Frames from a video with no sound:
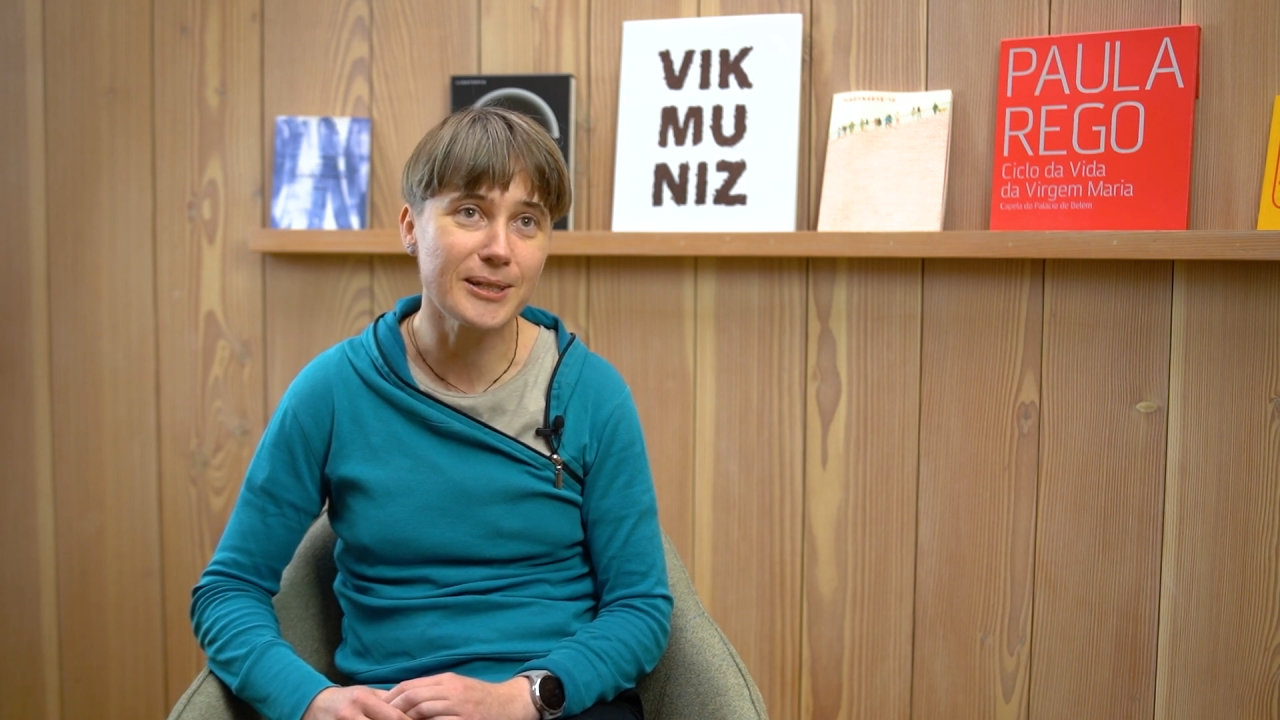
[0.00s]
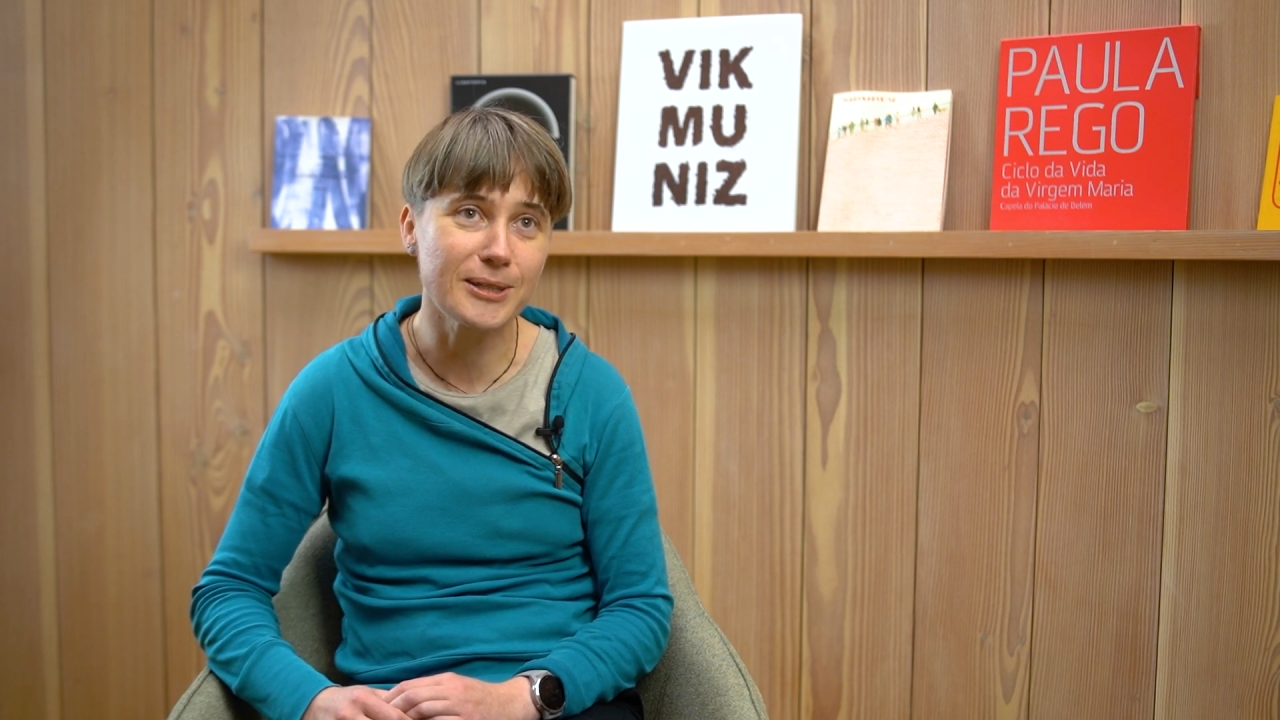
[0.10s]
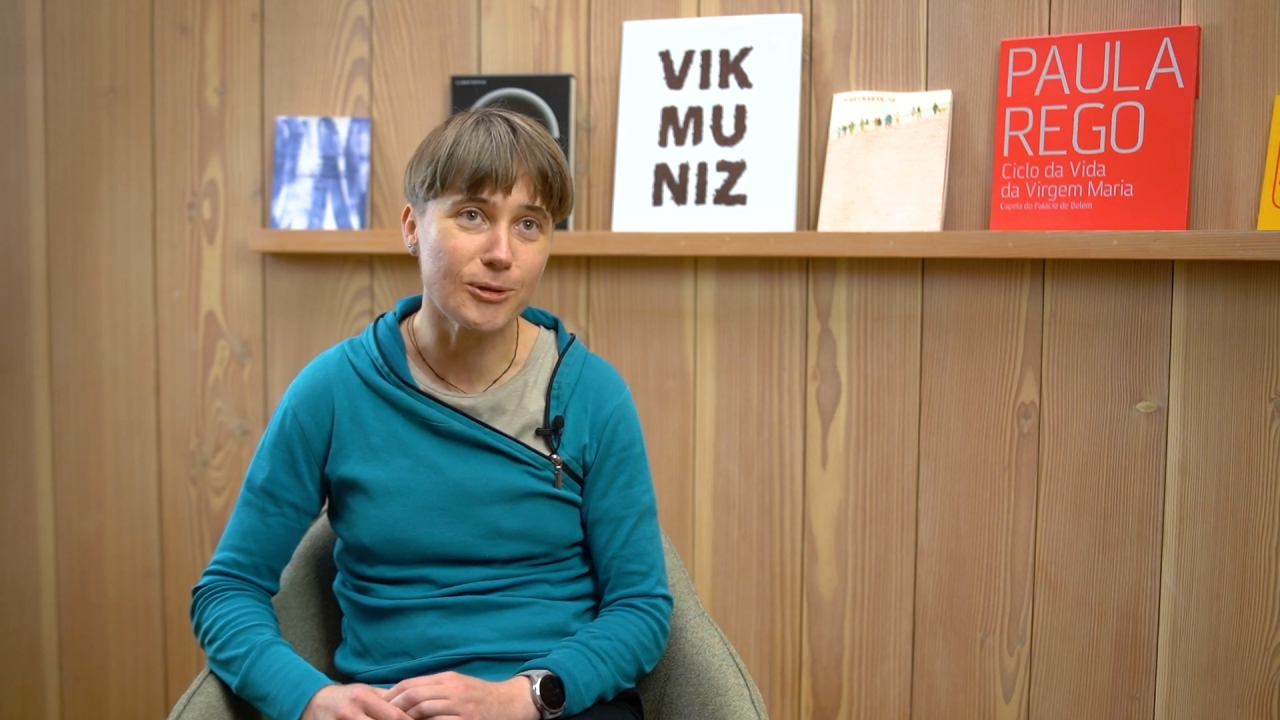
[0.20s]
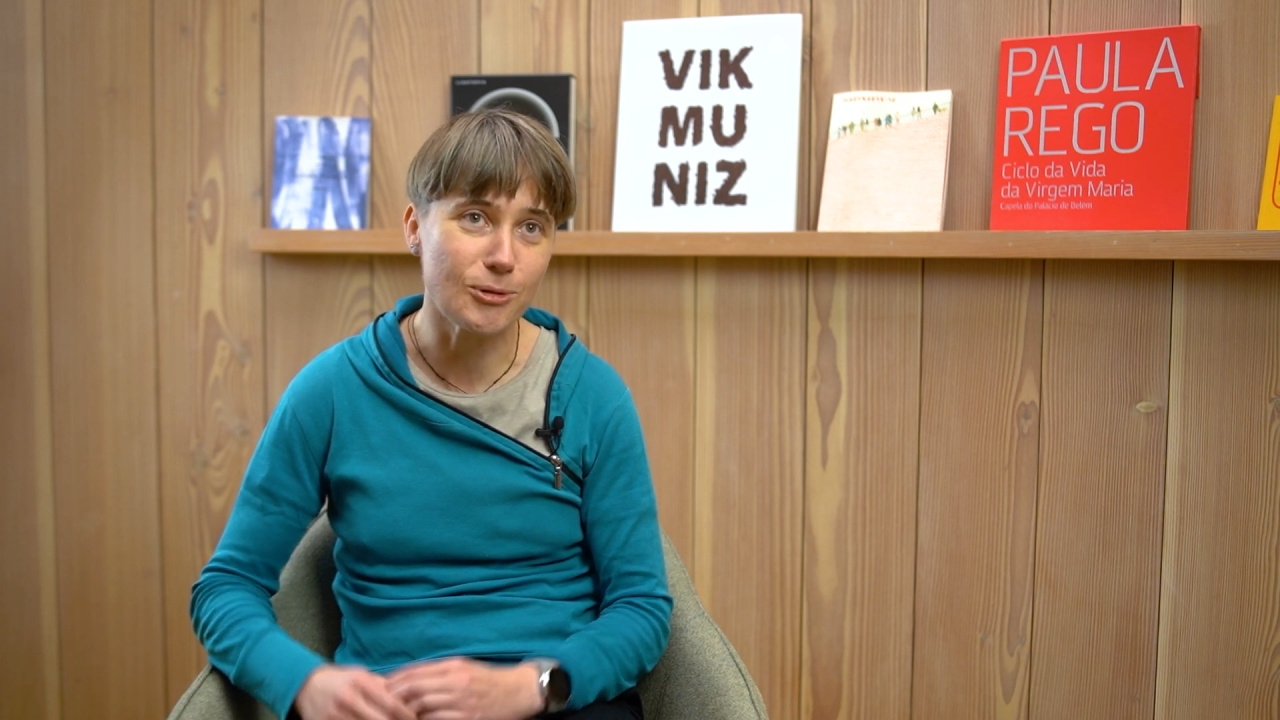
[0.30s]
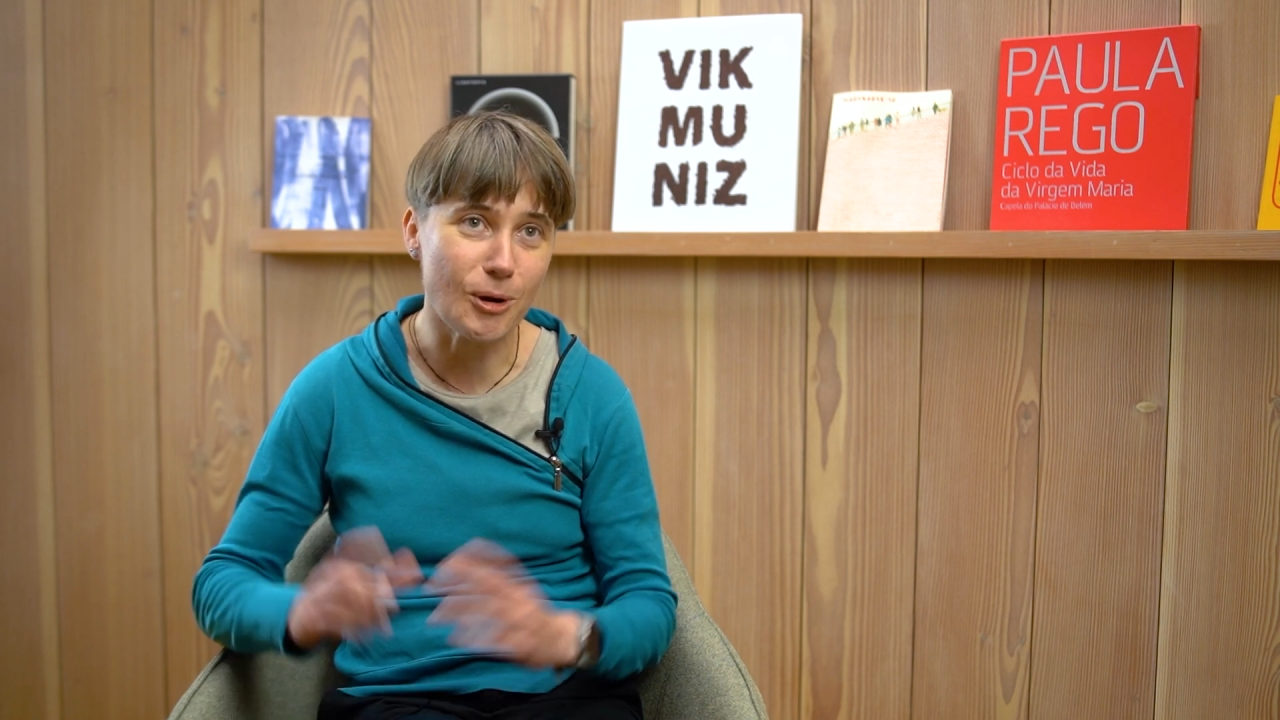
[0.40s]
in
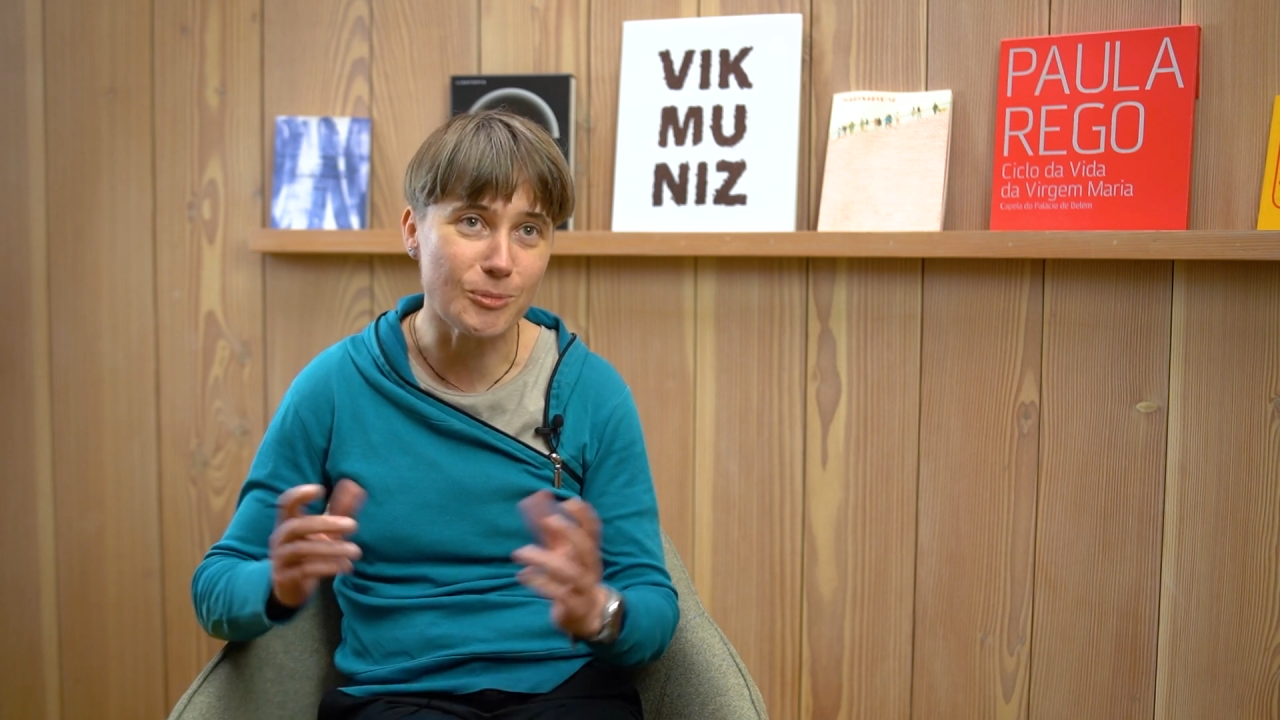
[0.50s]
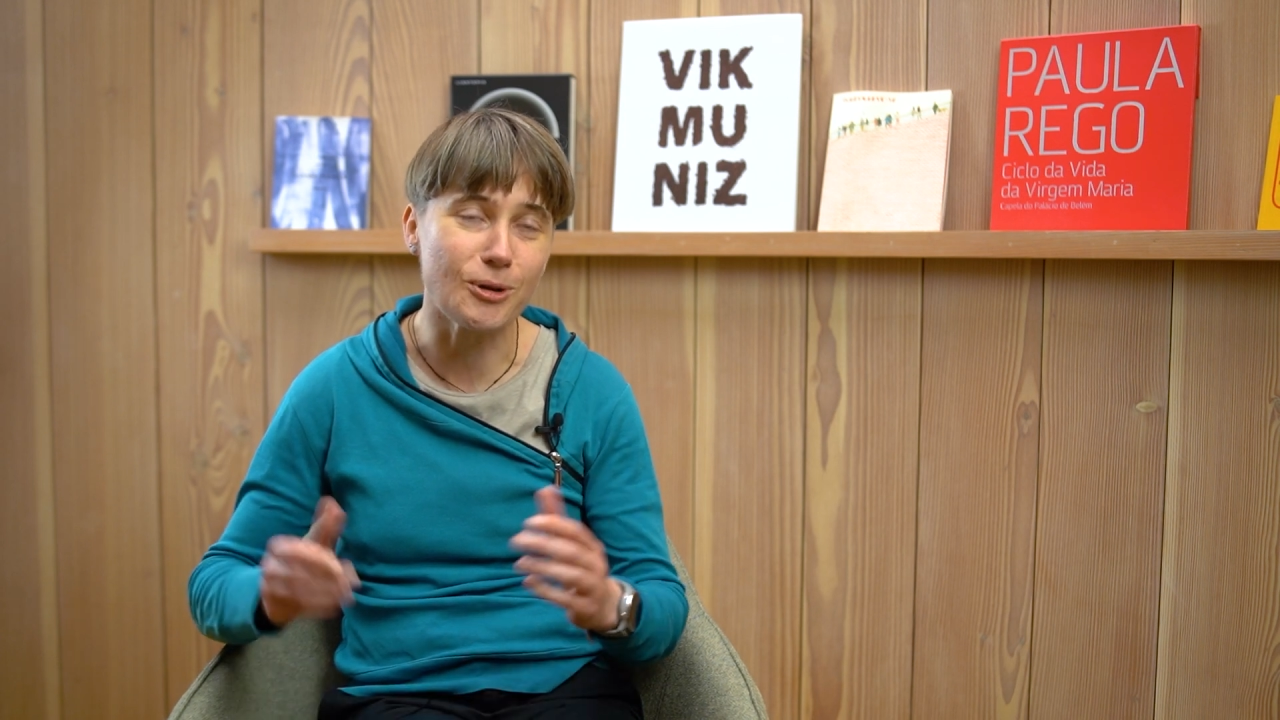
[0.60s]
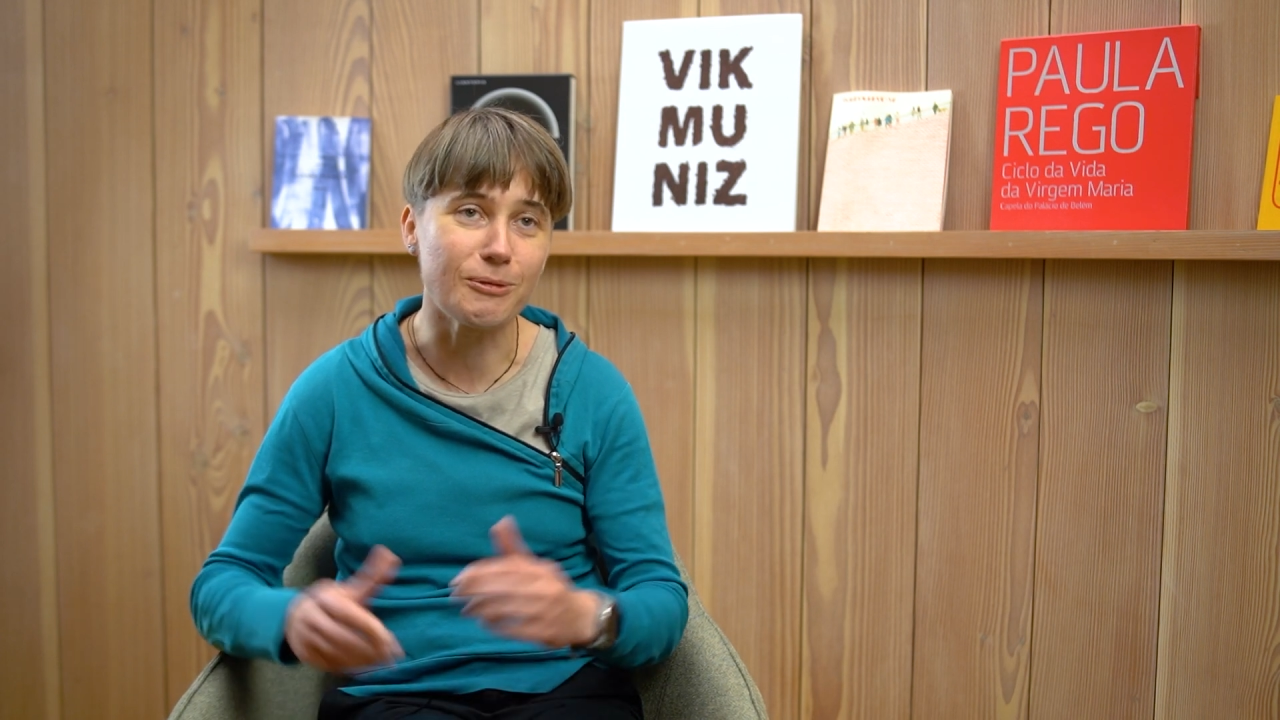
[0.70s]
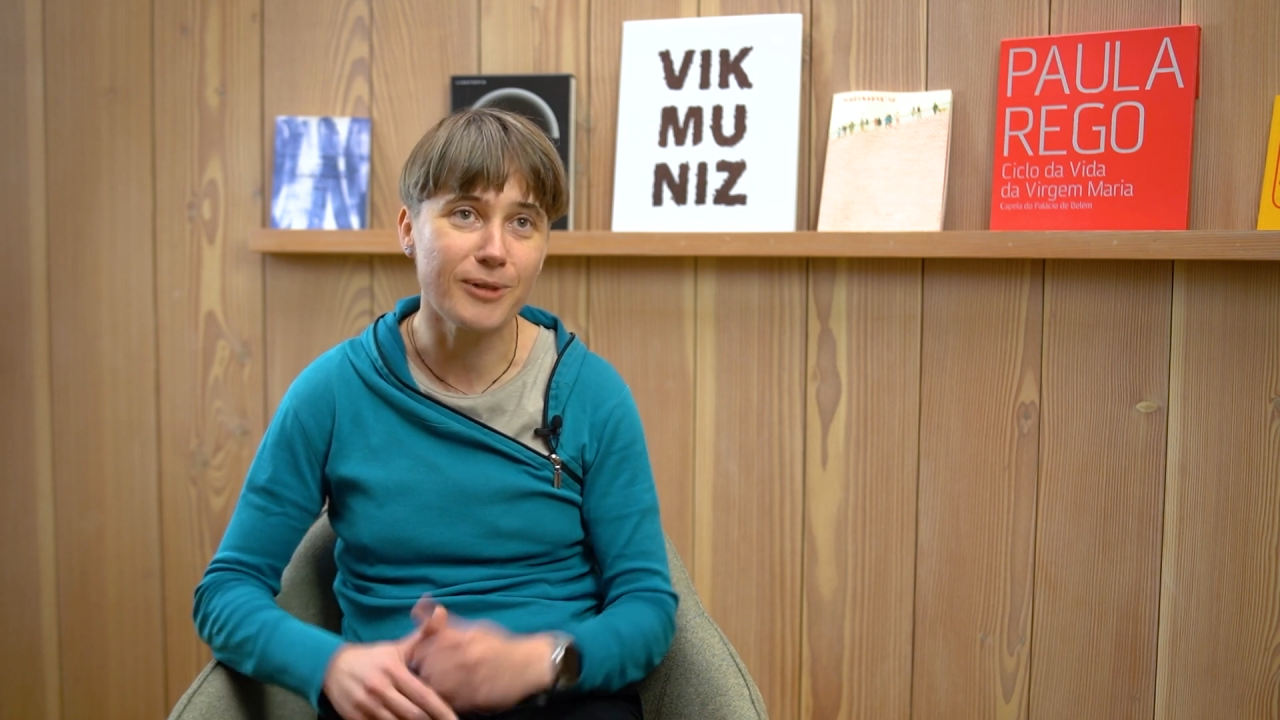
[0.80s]
terms of